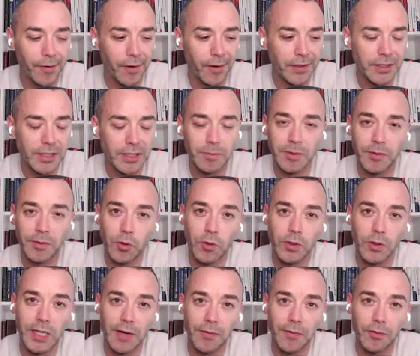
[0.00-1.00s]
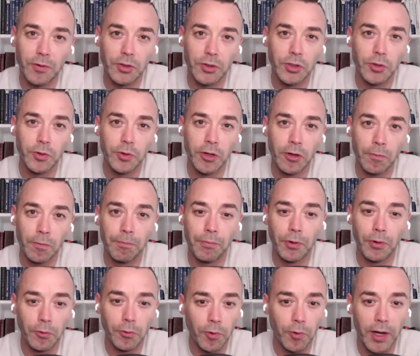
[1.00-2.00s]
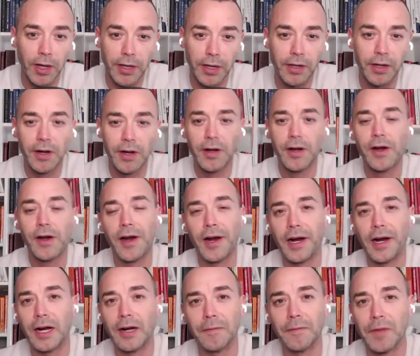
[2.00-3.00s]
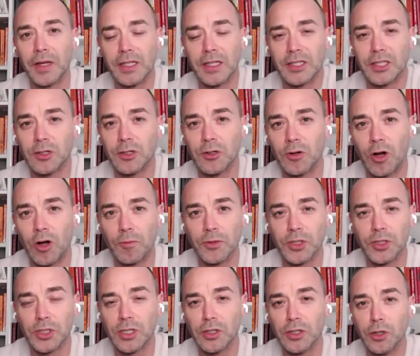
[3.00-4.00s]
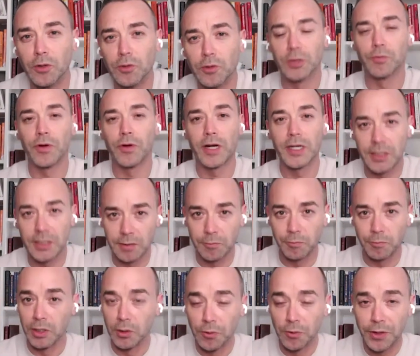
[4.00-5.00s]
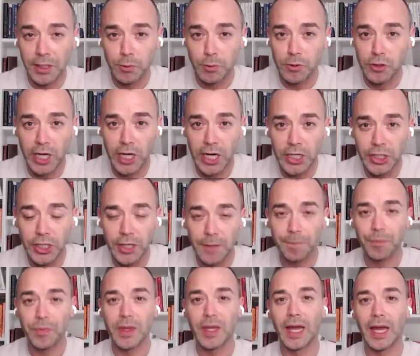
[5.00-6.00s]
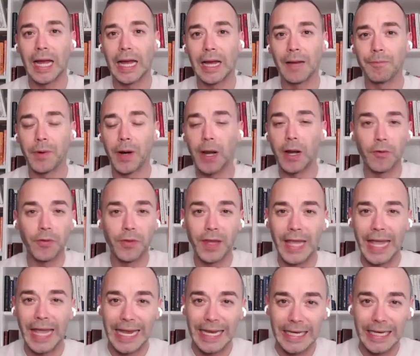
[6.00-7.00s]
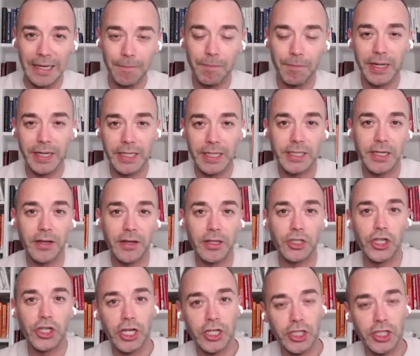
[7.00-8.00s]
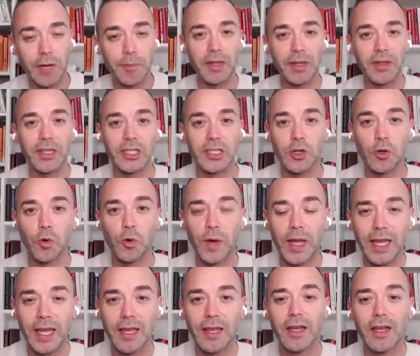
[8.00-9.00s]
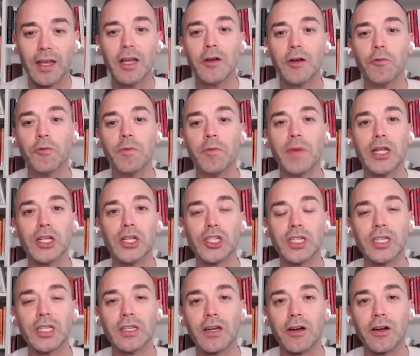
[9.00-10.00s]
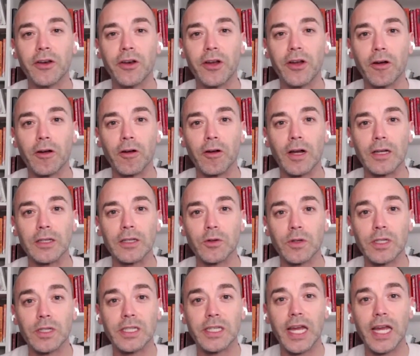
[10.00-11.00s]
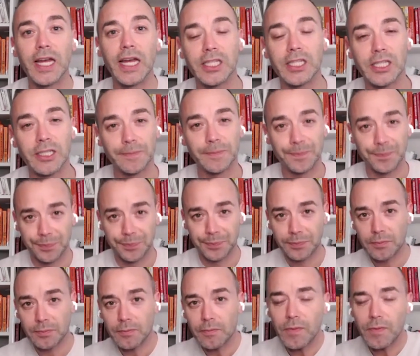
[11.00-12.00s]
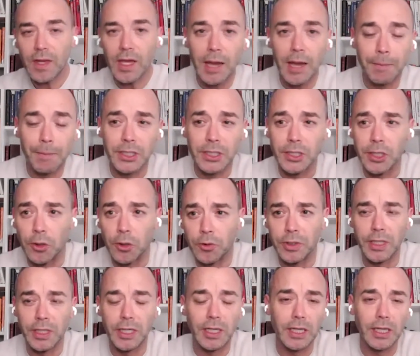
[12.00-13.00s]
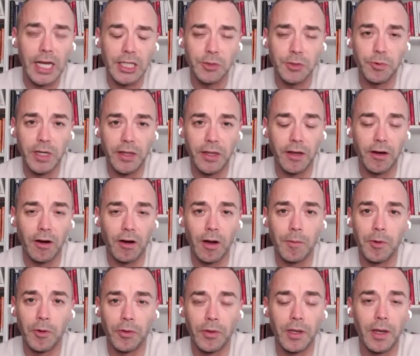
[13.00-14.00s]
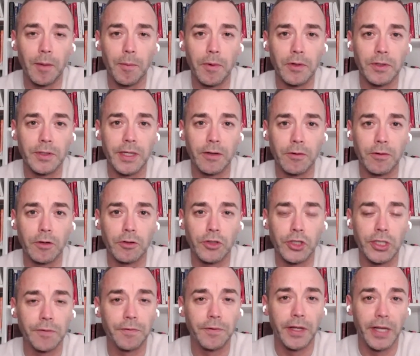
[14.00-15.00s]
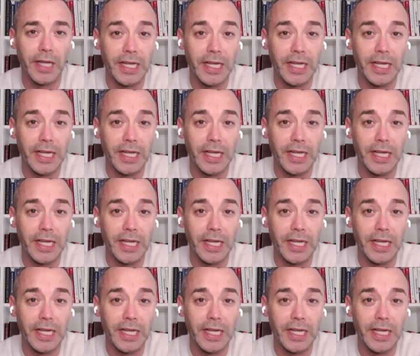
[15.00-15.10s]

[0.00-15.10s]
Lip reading: this comes, of course, after a 2-year bull run. And so almost no surprise, we knew things were changing, but I don't think anybody saw the change coming this quick. We mentioned on our sort of stats episode last week there about the numbers that are shifting,